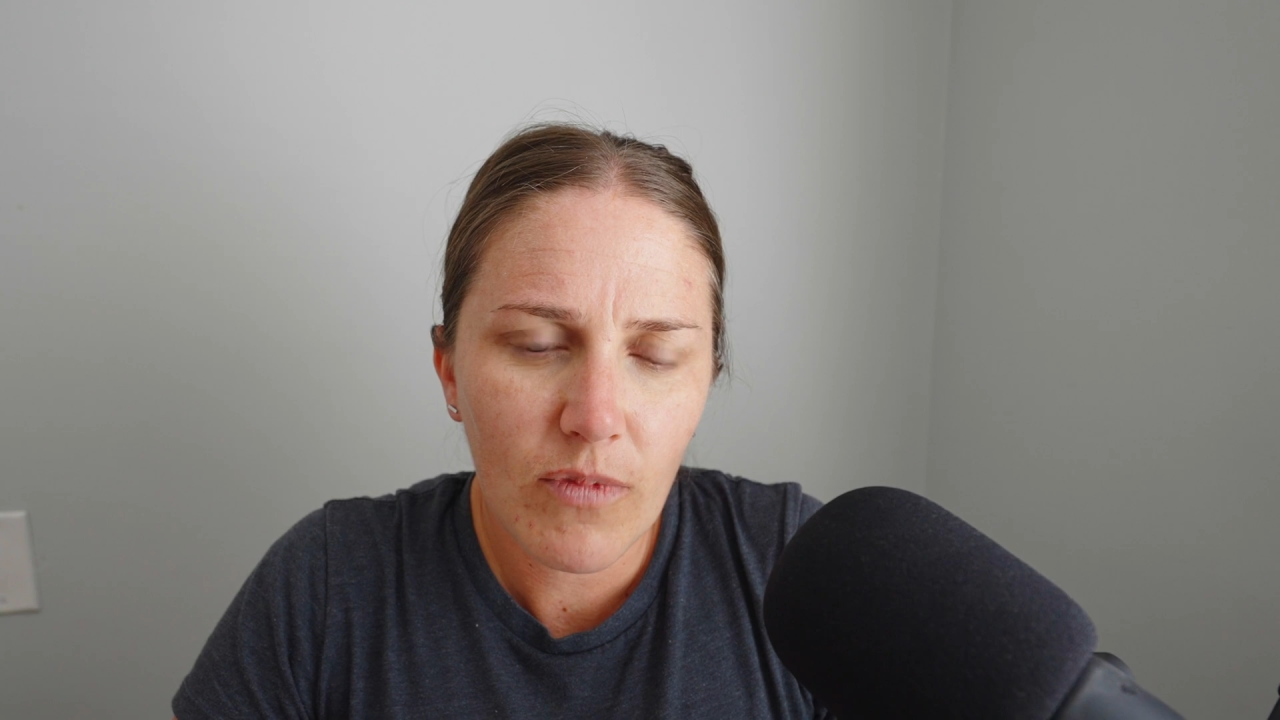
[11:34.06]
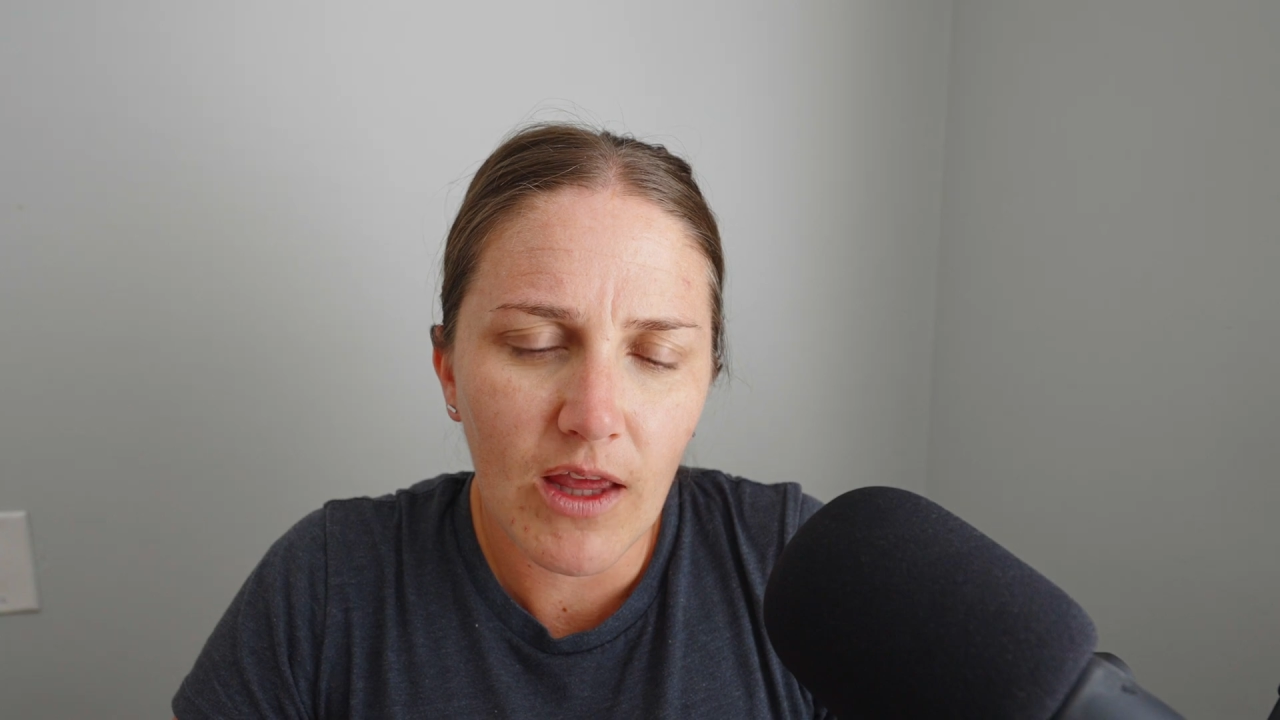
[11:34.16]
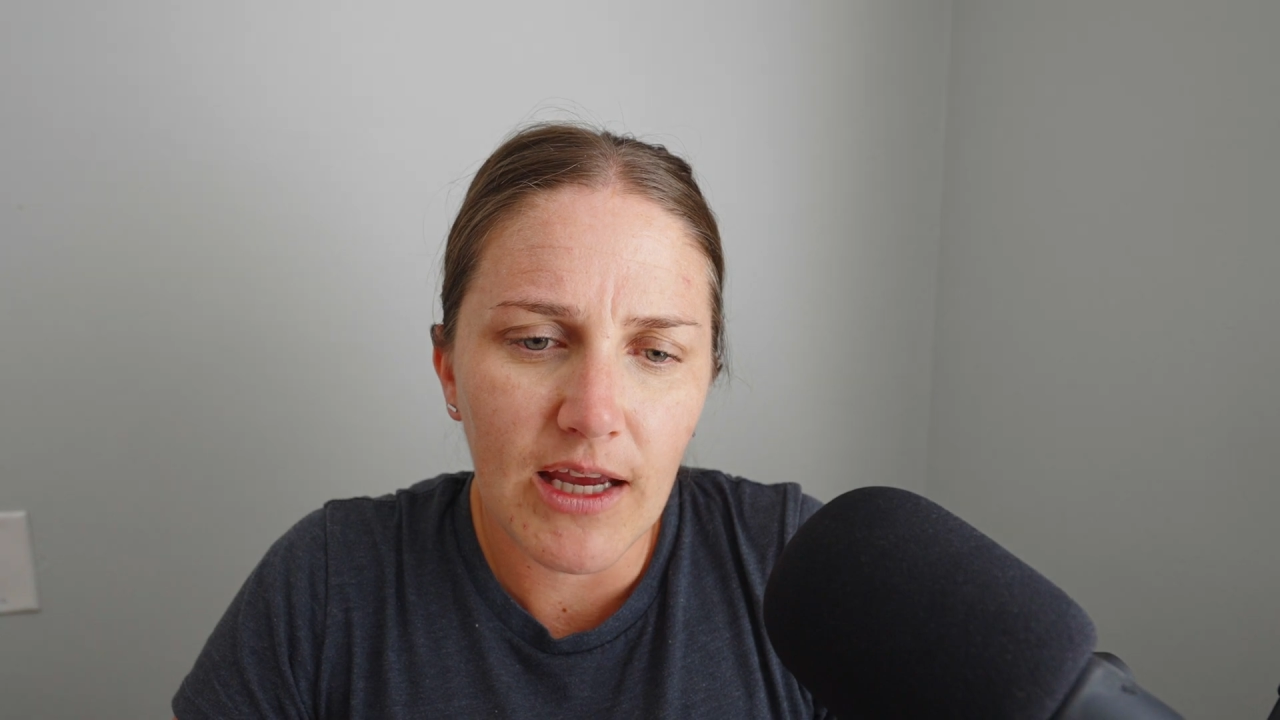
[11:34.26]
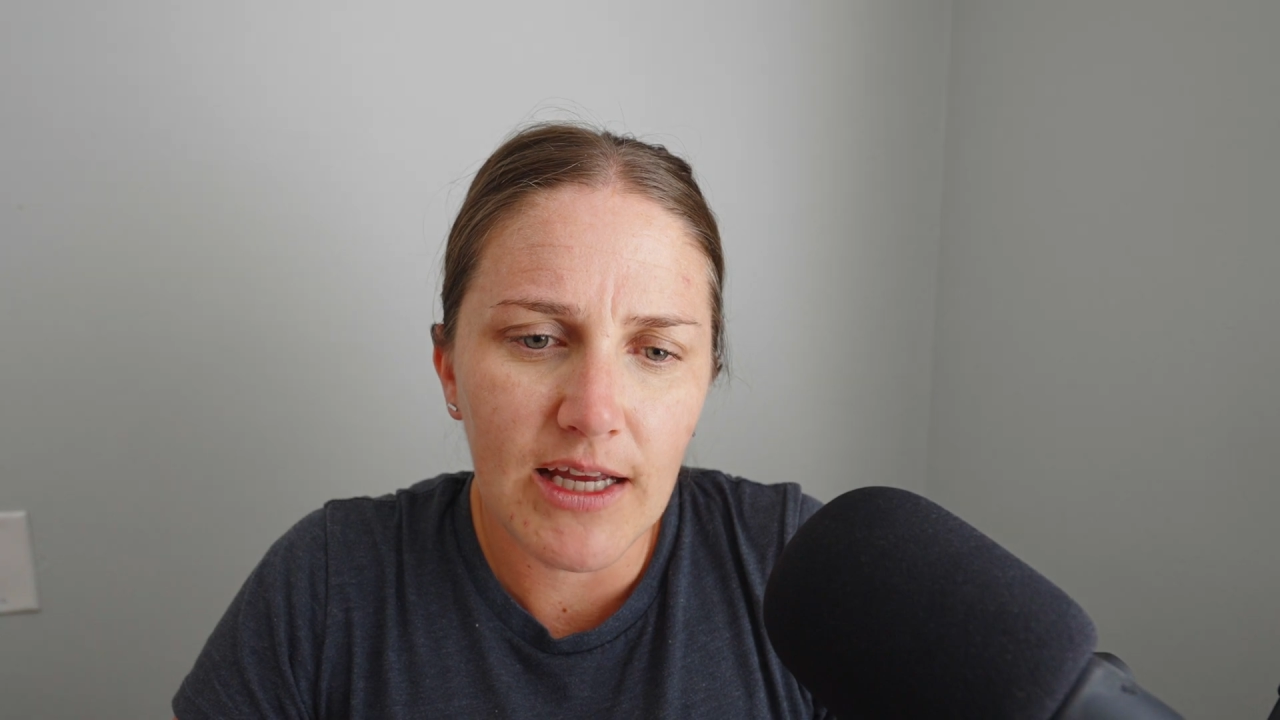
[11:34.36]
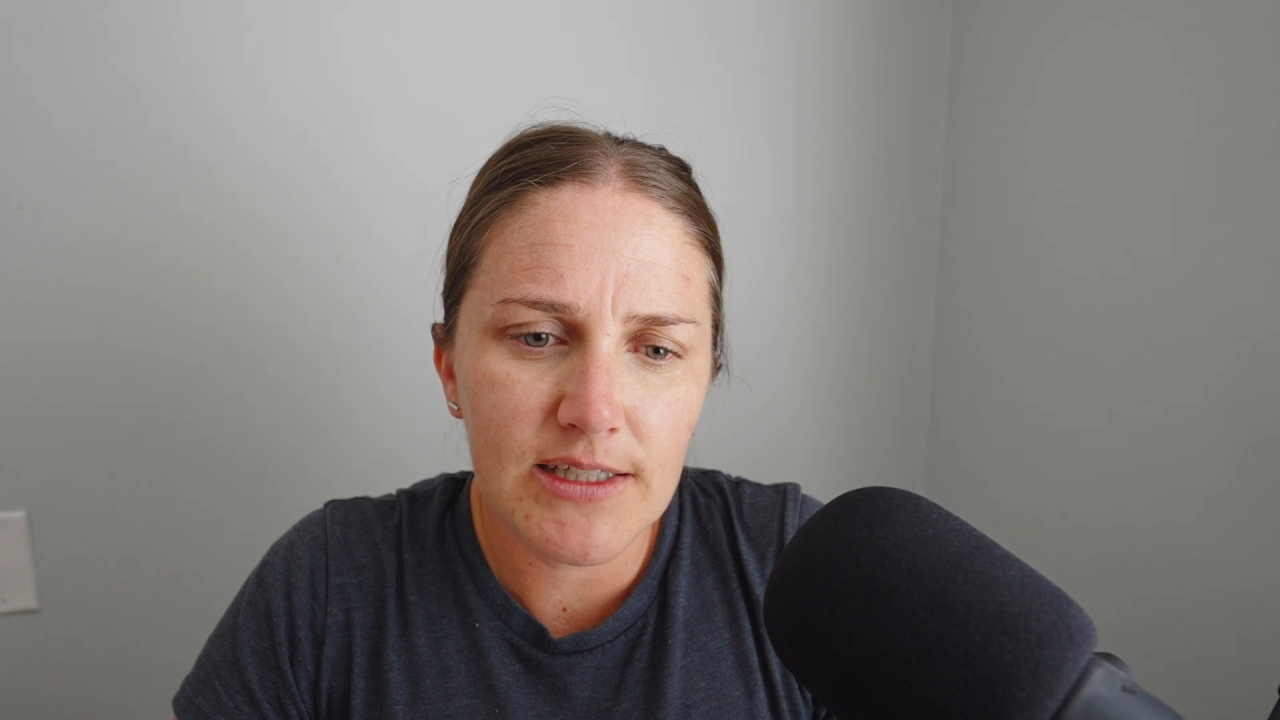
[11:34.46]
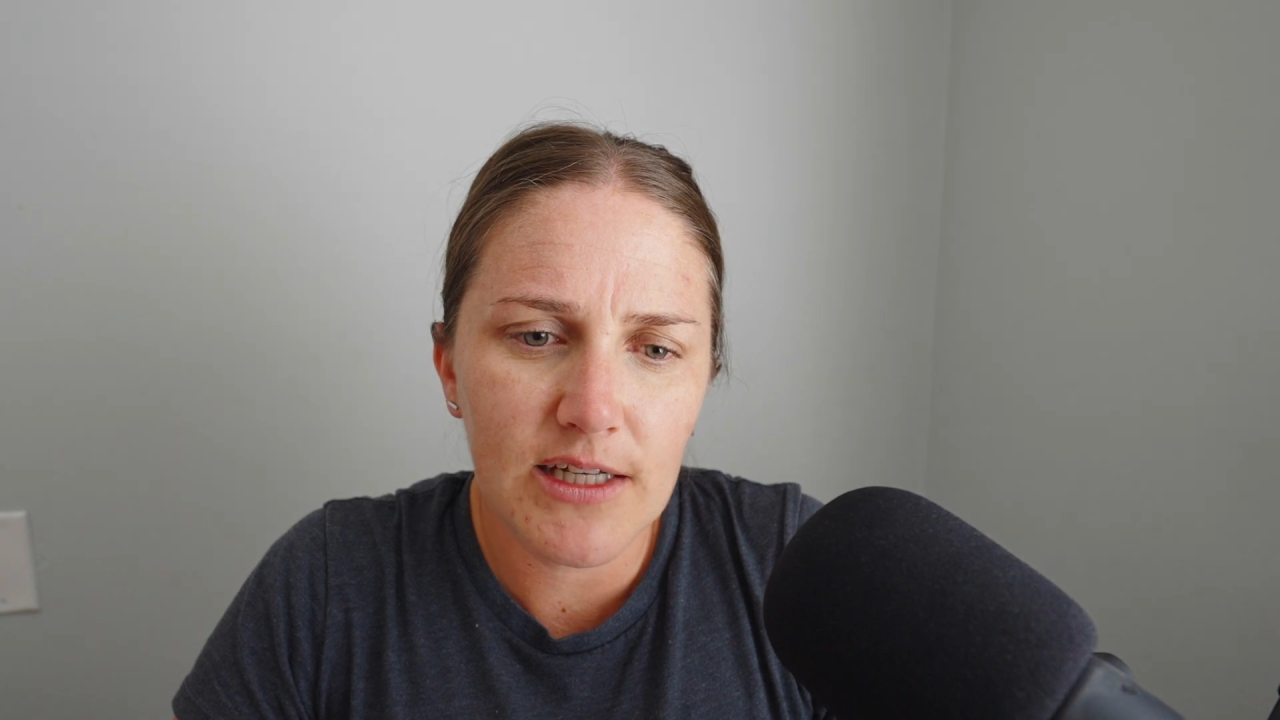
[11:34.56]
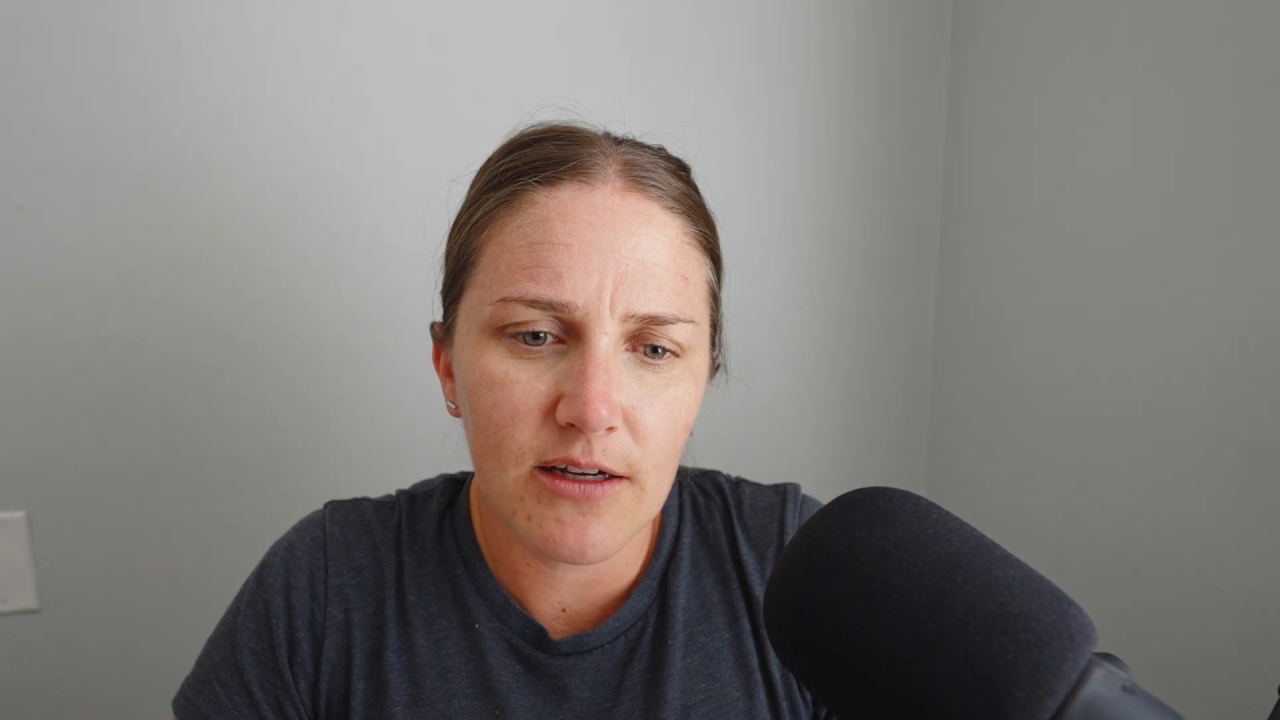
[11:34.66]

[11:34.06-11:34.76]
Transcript: it's a